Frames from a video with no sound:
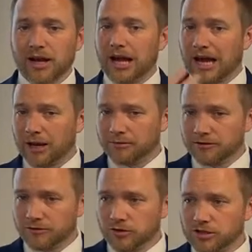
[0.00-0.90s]
I'm
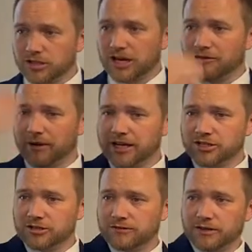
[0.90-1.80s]
divorced and I've
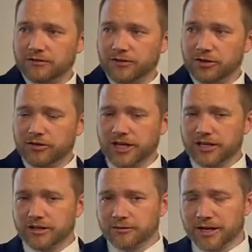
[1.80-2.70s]
managed to fit a few
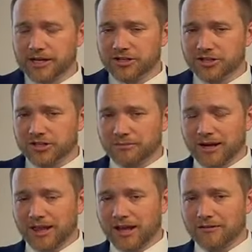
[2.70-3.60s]
10-year marriages in
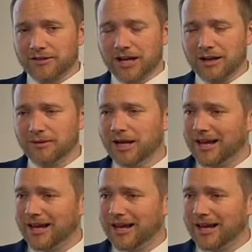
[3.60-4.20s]
my lifetime.